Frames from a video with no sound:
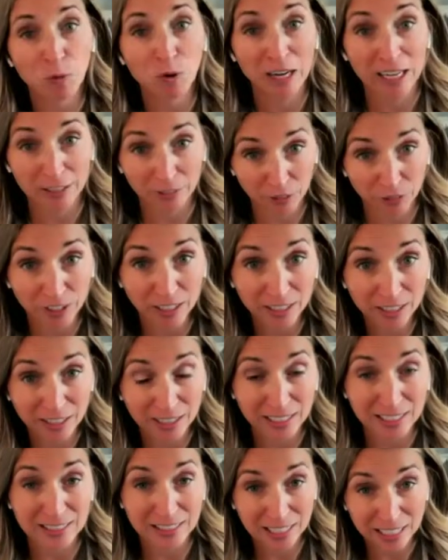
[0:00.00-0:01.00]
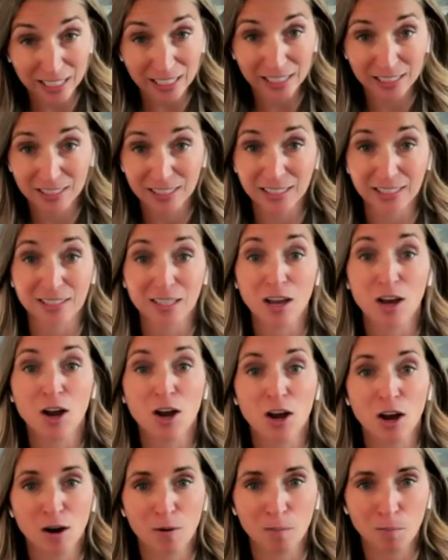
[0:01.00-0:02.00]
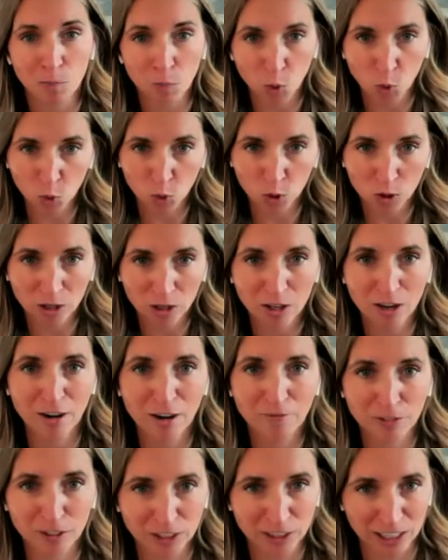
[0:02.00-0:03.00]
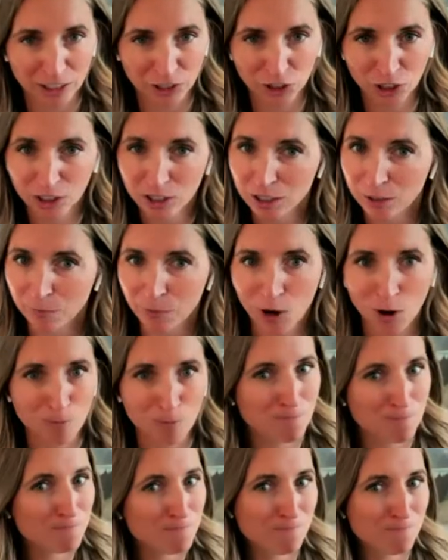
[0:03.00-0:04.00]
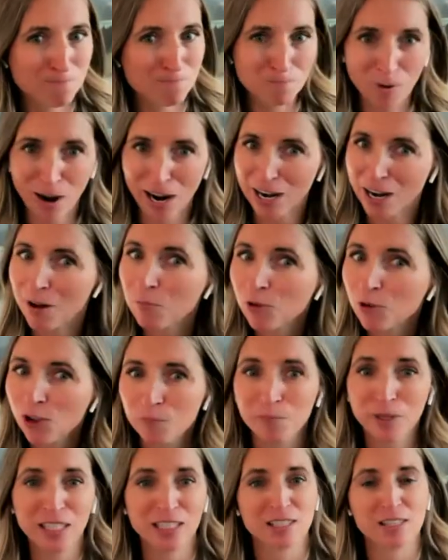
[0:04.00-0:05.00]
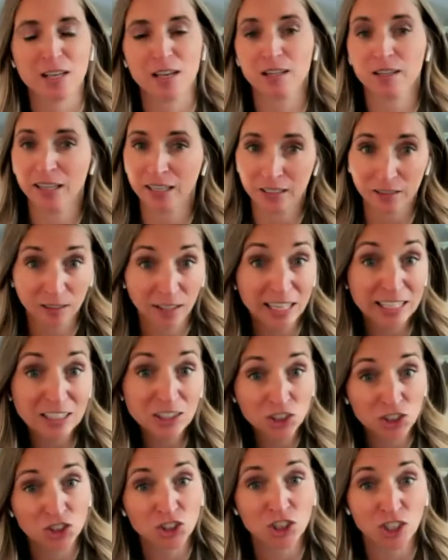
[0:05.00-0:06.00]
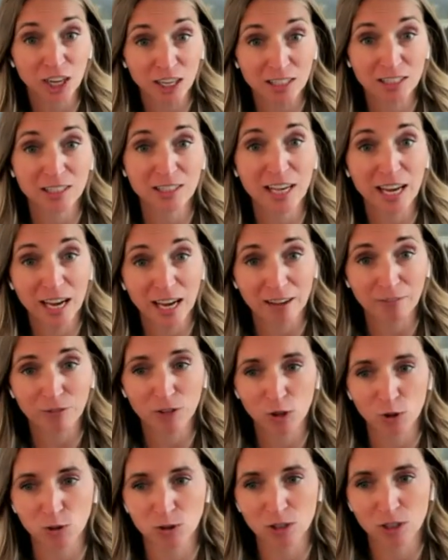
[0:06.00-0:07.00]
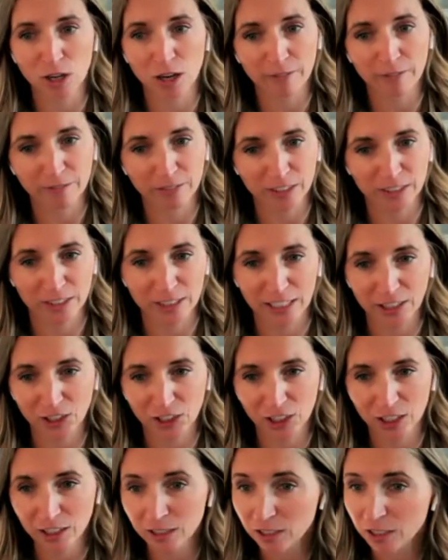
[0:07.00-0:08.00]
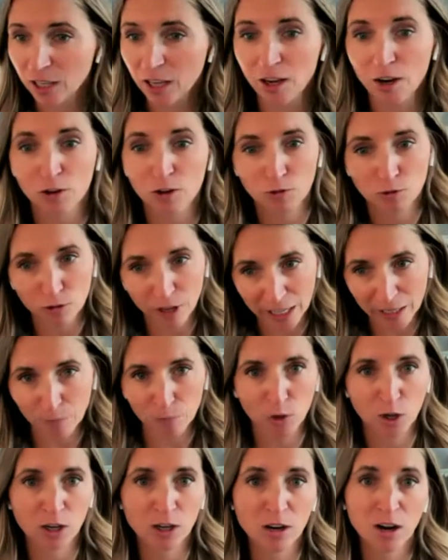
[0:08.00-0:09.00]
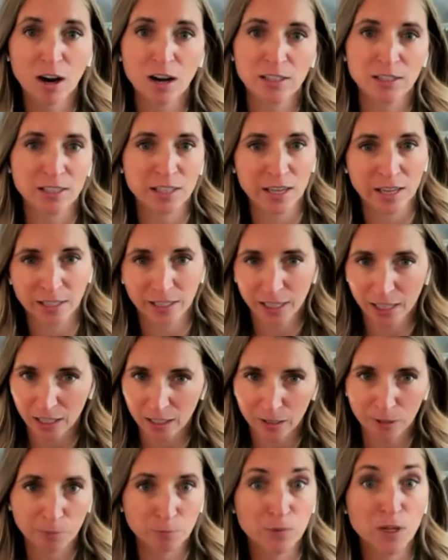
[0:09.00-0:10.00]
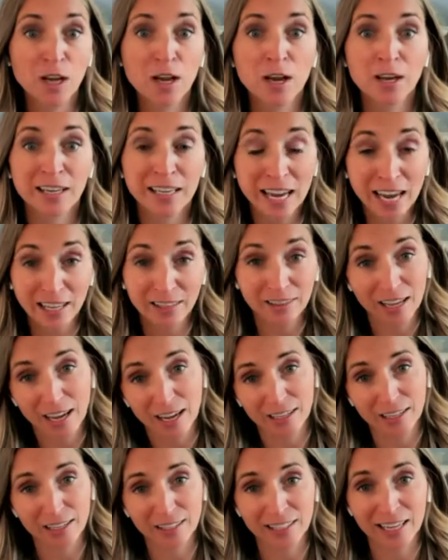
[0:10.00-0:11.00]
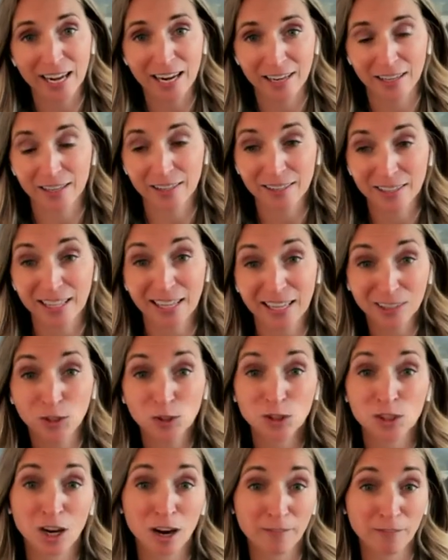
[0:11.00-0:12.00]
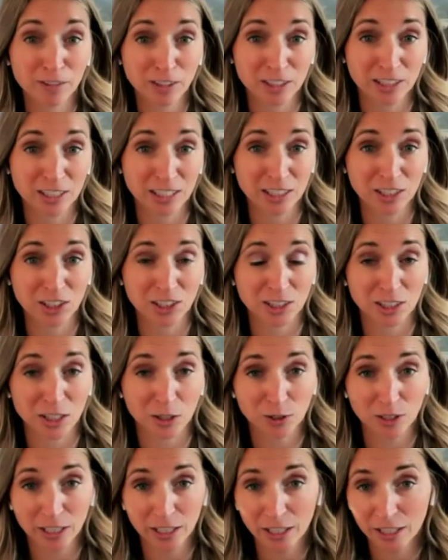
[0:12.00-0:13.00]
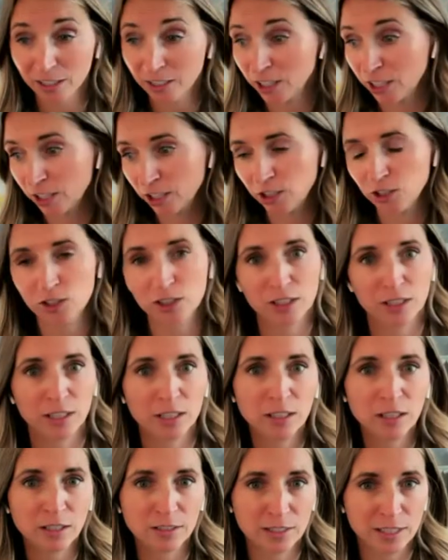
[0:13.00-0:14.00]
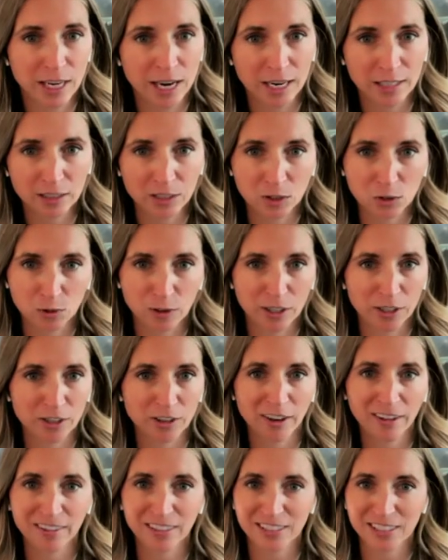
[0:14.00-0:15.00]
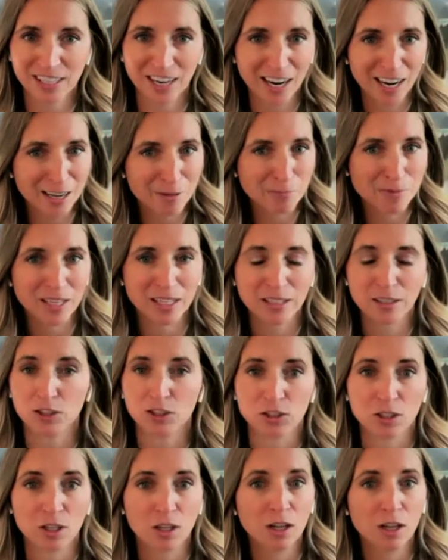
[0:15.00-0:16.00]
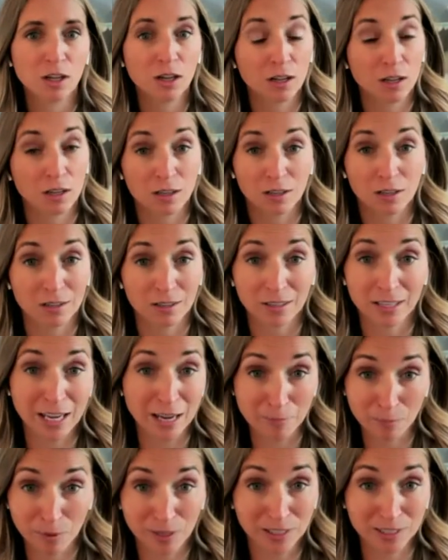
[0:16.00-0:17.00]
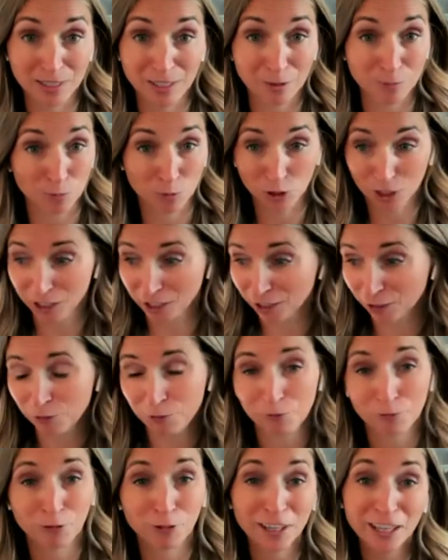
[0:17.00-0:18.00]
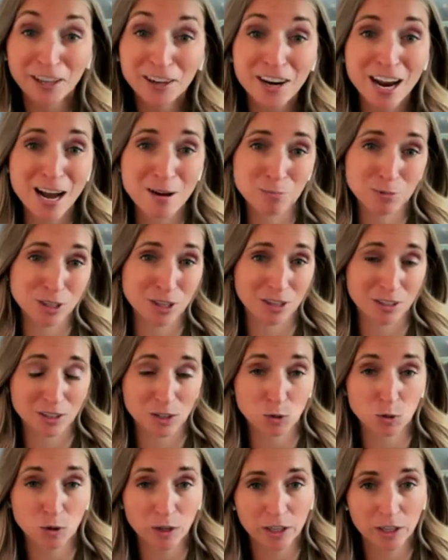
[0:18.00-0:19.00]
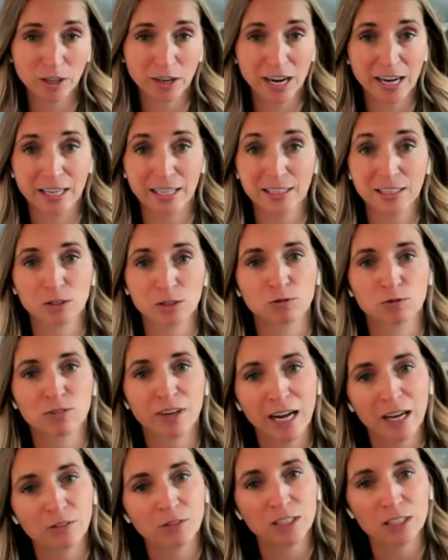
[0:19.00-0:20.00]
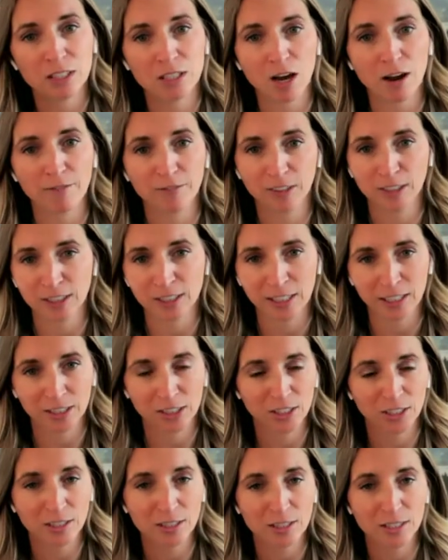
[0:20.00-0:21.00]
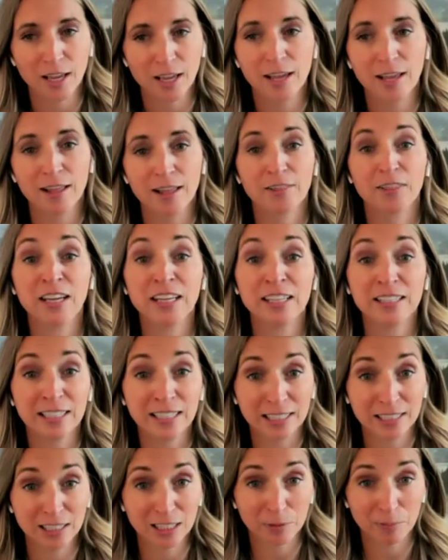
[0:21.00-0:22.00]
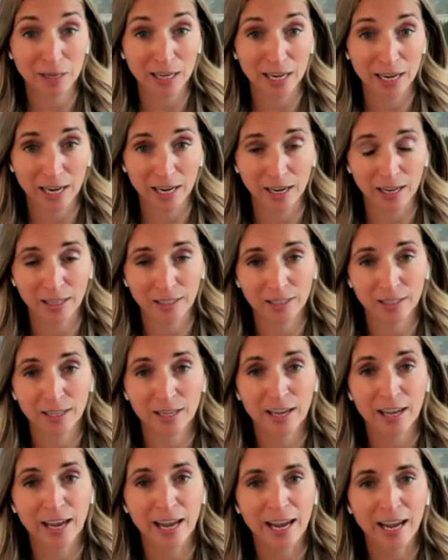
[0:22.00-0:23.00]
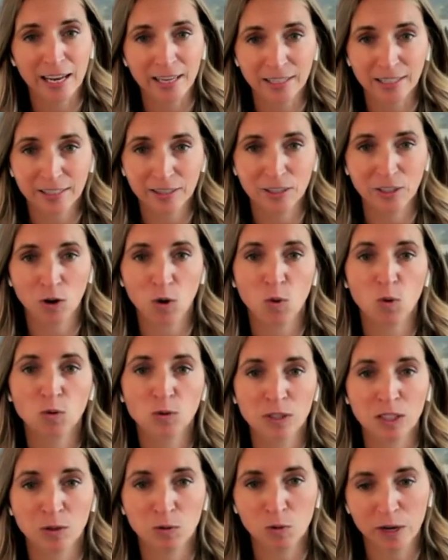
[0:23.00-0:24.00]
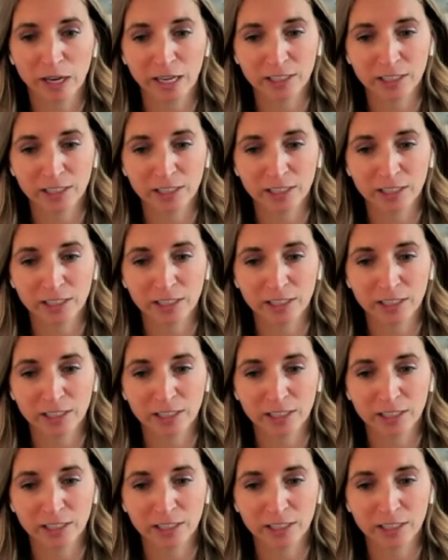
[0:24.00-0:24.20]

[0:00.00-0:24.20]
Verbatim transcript: I think it takes is more conversations about pineapple and pizza. Like, let's just have those conversations. Write more content, Caleb. Get that. Get get those conversations out there. You see it on tax Twitter all the time that there's can be some real flare ups on Twitter. And it's around these conversations that need to be had. And the only way